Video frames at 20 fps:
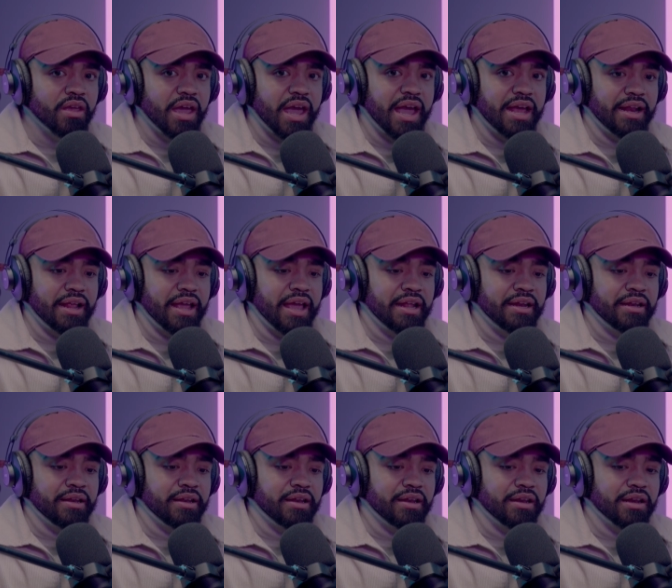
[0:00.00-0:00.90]

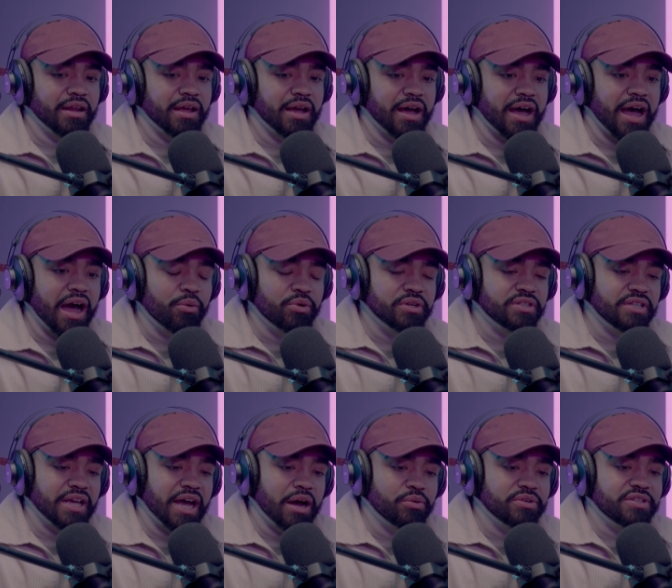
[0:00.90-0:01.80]
And I
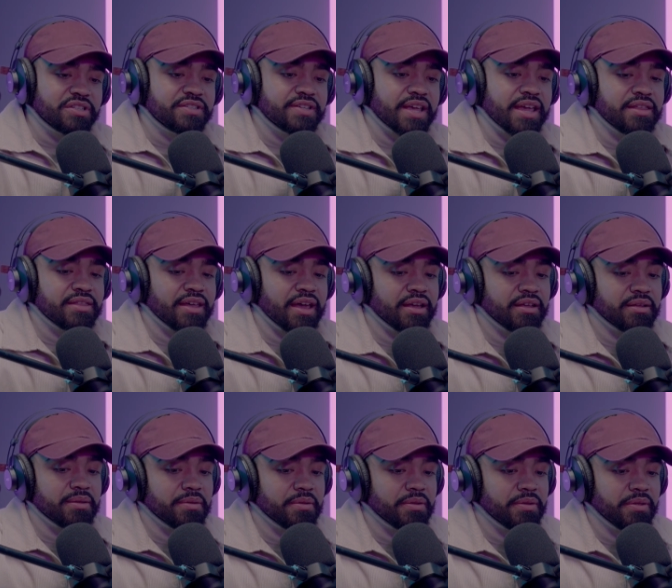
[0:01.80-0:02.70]
would say
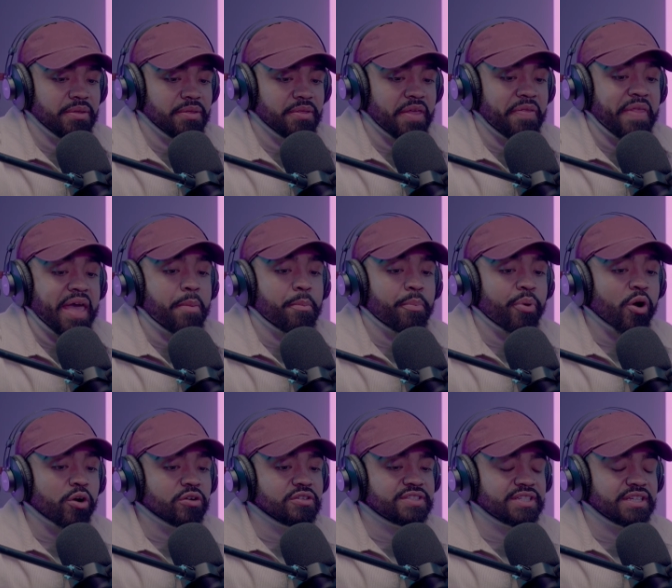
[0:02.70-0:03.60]
that then that
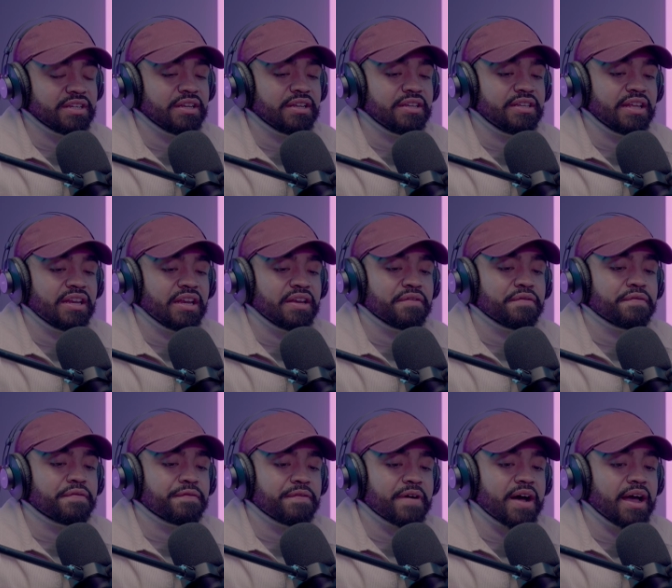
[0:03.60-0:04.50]
person didn't
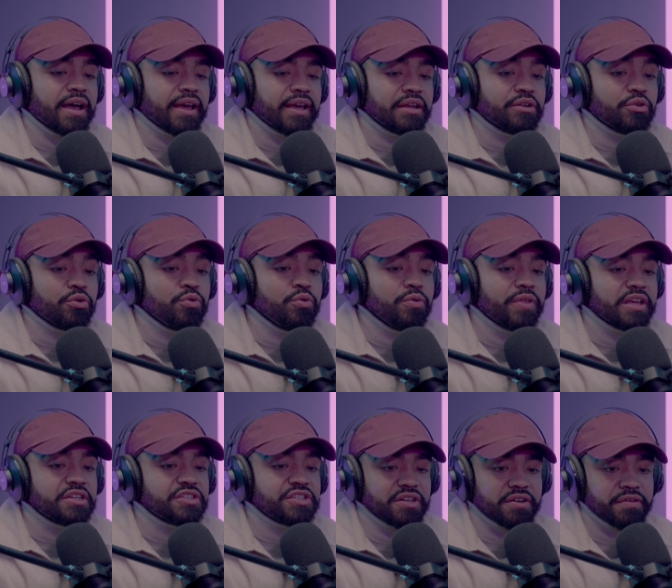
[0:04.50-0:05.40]
find who
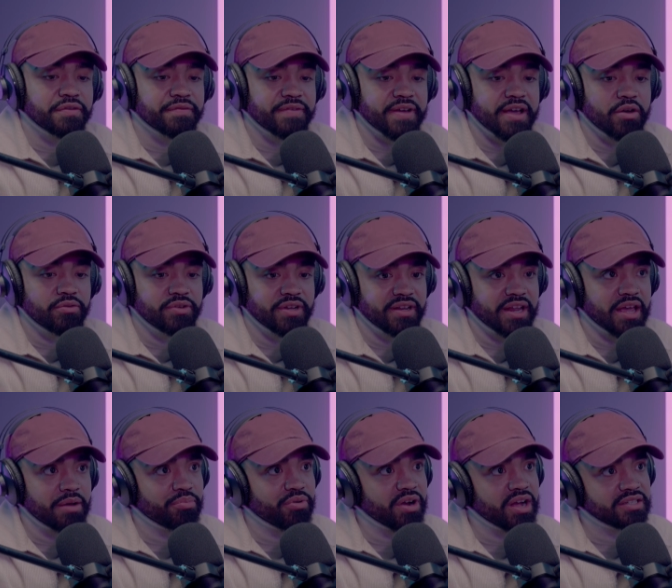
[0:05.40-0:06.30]
they should have found in
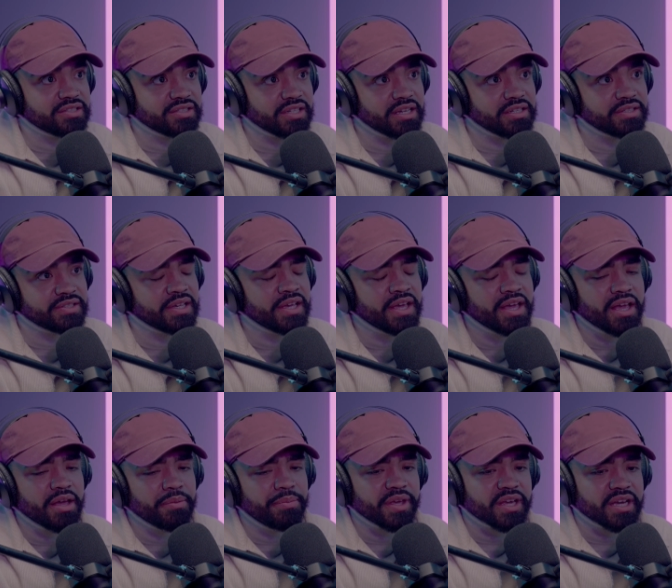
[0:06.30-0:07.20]
that process.
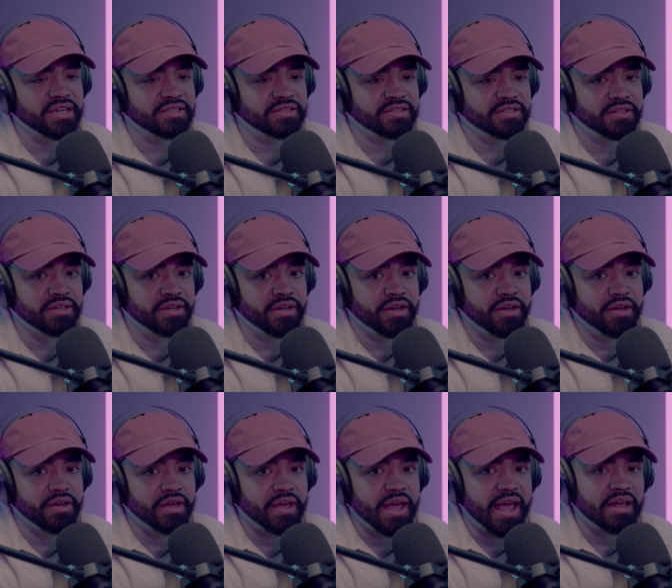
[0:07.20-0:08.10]
Because
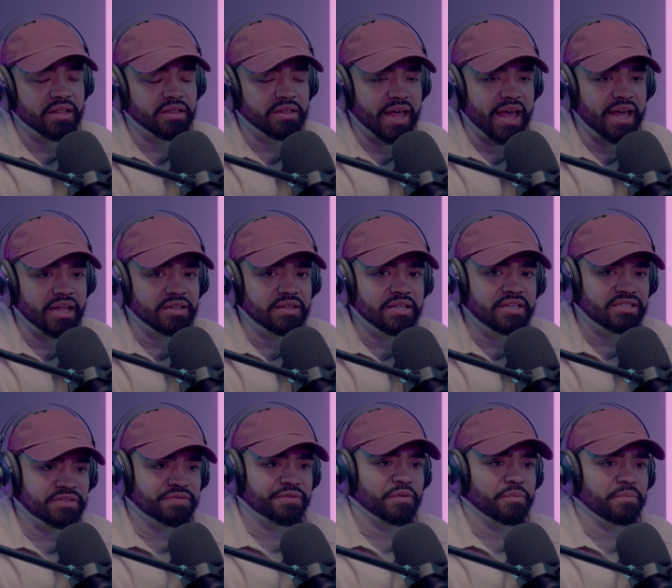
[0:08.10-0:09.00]
at
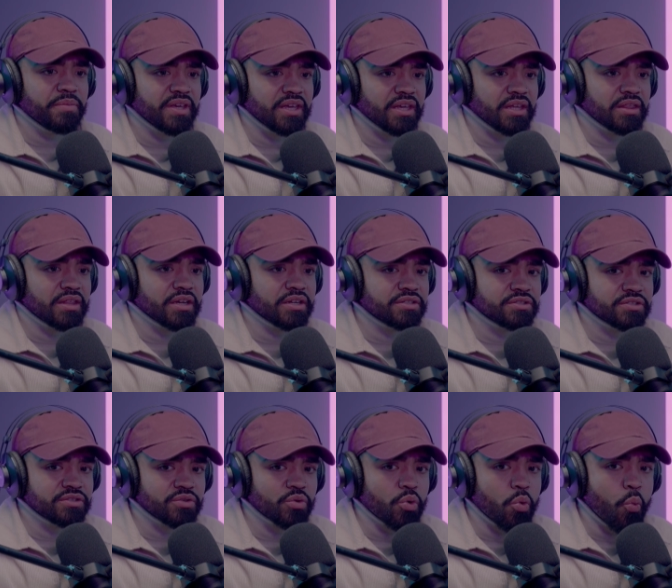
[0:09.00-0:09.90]
least for me,
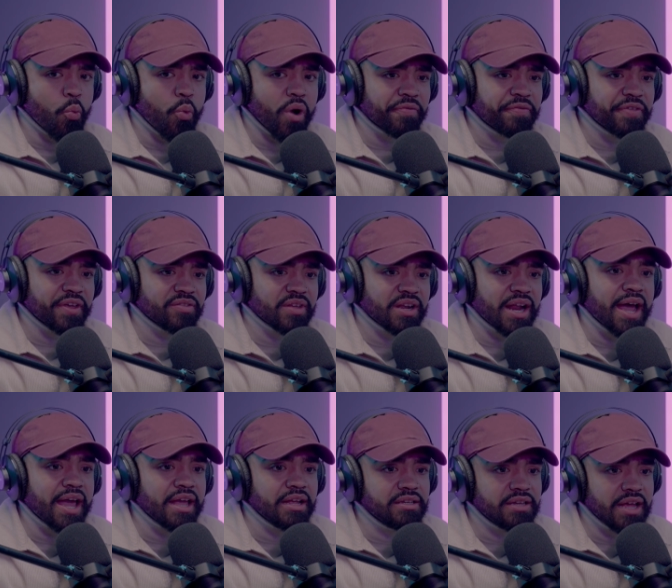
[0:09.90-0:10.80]
there's one thing that
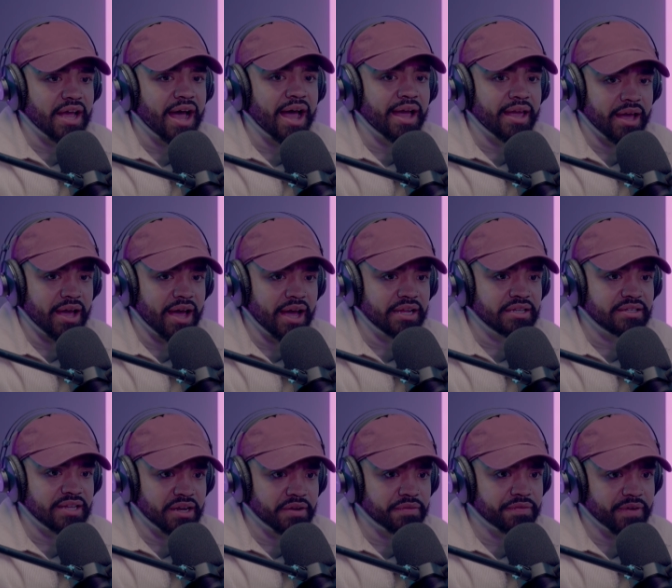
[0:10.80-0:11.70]
I
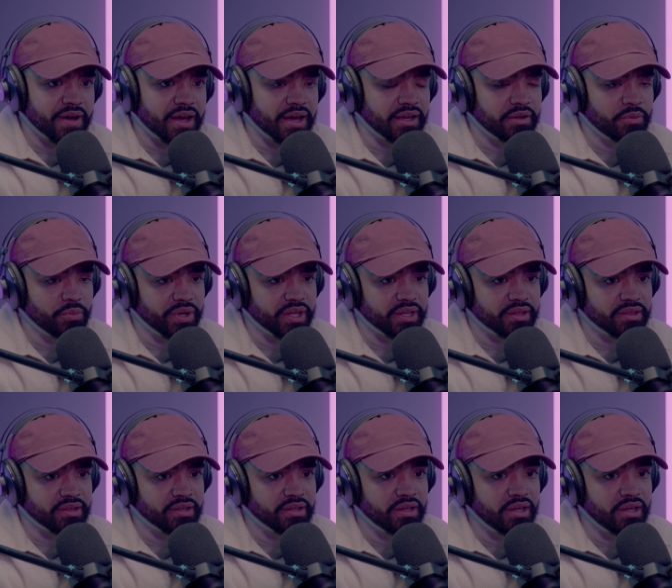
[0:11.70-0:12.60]
identified with